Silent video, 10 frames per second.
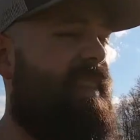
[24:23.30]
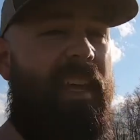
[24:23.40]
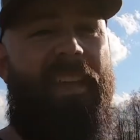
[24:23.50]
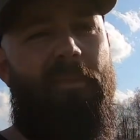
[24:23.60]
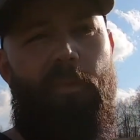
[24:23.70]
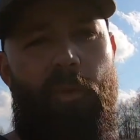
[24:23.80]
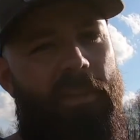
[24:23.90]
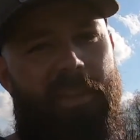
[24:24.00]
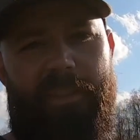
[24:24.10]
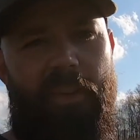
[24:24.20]
Then
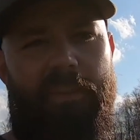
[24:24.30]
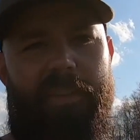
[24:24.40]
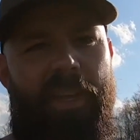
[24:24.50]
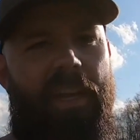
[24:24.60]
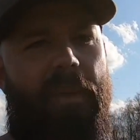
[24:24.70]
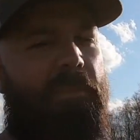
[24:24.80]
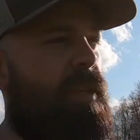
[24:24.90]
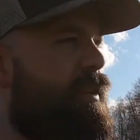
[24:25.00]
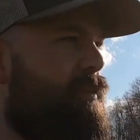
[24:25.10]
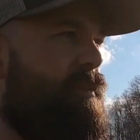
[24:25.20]
once it's all set up
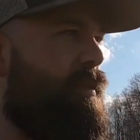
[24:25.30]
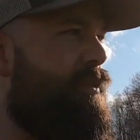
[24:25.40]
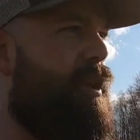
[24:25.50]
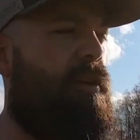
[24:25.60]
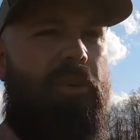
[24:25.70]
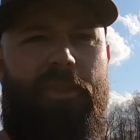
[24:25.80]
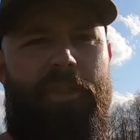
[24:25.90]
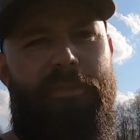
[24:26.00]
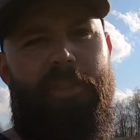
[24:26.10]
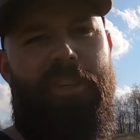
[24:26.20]
and you know you're
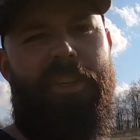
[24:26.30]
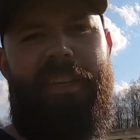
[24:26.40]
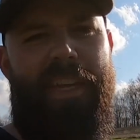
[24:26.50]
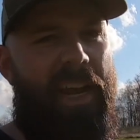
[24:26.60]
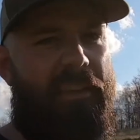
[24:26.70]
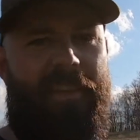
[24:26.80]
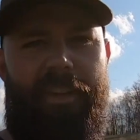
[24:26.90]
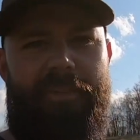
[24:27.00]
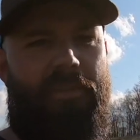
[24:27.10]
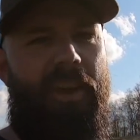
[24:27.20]
shooting good, get out
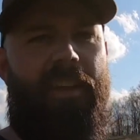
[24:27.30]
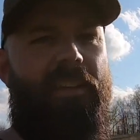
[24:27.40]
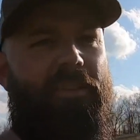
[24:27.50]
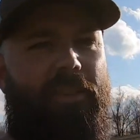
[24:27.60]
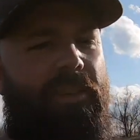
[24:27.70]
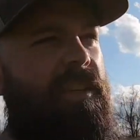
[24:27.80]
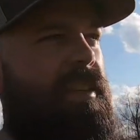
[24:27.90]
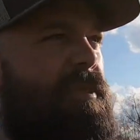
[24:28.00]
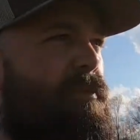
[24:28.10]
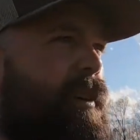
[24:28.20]
there and try and kill a turkey
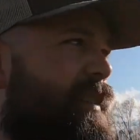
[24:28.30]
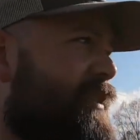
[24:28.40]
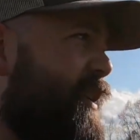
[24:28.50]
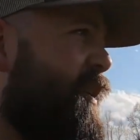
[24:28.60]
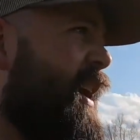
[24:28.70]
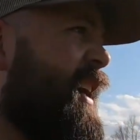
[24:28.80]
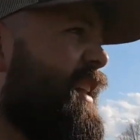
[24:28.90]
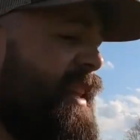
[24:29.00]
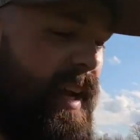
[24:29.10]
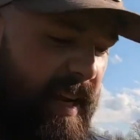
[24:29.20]
this spring. So
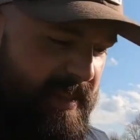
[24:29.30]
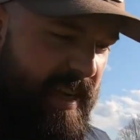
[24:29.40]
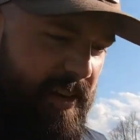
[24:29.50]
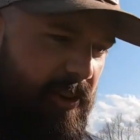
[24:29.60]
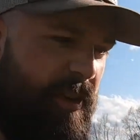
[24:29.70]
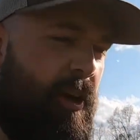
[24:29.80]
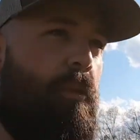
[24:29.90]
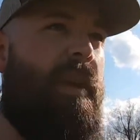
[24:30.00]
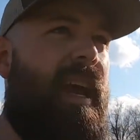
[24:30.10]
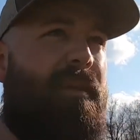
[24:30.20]
like I said earlier,
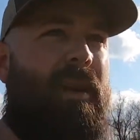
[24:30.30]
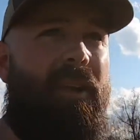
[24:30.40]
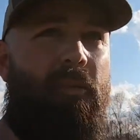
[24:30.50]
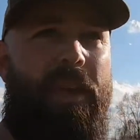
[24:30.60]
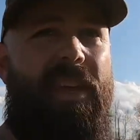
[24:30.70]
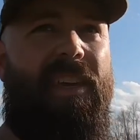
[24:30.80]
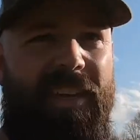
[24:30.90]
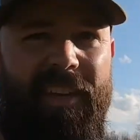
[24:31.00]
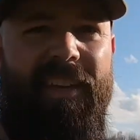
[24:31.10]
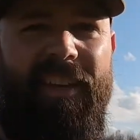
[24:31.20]
we got about a week
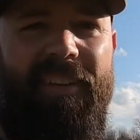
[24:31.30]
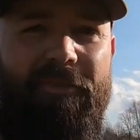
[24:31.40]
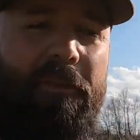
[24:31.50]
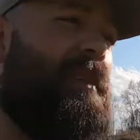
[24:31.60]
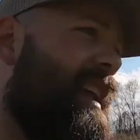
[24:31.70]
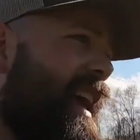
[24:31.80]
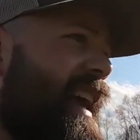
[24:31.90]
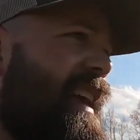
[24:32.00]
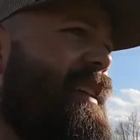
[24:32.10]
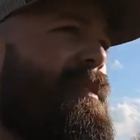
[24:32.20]
from
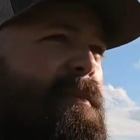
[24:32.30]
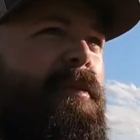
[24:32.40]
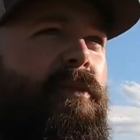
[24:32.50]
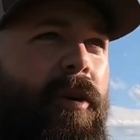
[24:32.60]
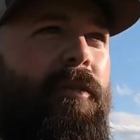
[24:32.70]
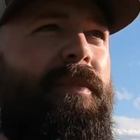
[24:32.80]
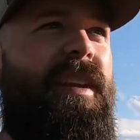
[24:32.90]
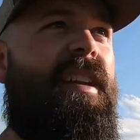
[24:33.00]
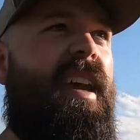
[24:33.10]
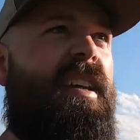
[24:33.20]
today before
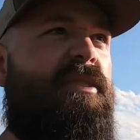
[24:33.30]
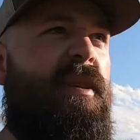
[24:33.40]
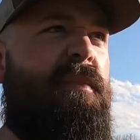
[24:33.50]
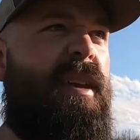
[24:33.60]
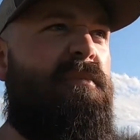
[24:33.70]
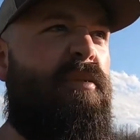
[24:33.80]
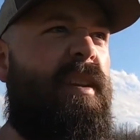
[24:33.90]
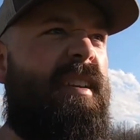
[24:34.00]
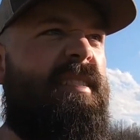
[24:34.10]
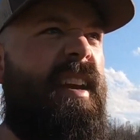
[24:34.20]
opening day, so I'm getting
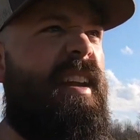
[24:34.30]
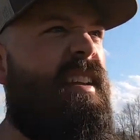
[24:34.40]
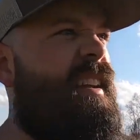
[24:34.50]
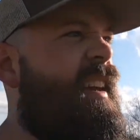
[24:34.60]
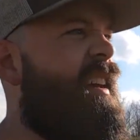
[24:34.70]
pretty excited.